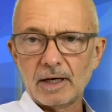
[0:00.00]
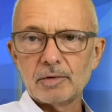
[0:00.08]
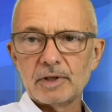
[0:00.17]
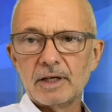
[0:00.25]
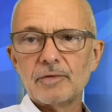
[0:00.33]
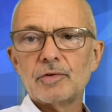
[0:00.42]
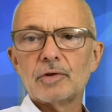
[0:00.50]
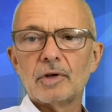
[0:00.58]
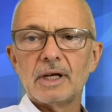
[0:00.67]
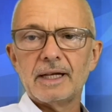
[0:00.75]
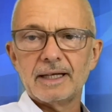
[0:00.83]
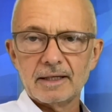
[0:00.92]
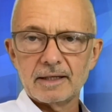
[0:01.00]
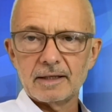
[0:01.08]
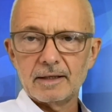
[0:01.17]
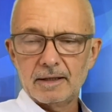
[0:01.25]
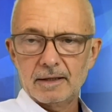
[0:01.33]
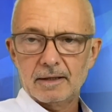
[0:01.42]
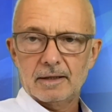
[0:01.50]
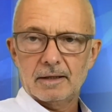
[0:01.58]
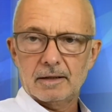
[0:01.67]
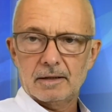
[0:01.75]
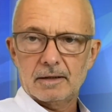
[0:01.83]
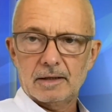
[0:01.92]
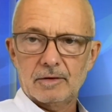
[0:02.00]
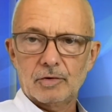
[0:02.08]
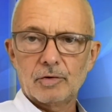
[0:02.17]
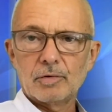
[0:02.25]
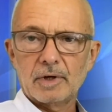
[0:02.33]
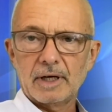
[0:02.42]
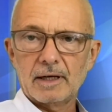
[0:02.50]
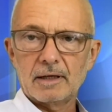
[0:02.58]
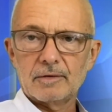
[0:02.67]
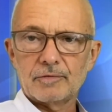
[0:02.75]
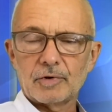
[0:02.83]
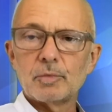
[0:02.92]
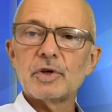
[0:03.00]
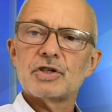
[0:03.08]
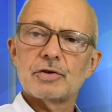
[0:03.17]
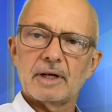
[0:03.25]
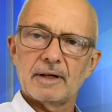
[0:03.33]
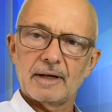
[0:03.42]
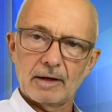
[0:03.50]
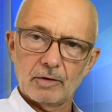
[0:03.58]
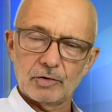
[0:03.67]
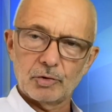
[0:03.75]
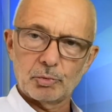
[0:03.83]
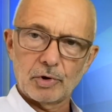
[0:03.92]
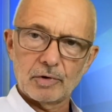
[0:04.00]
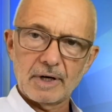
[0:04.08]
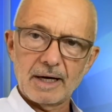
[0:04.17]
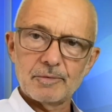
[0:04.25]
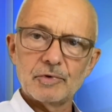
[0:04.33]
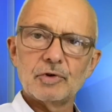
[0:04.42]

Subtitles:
give you the link and the URL from which you can download the program.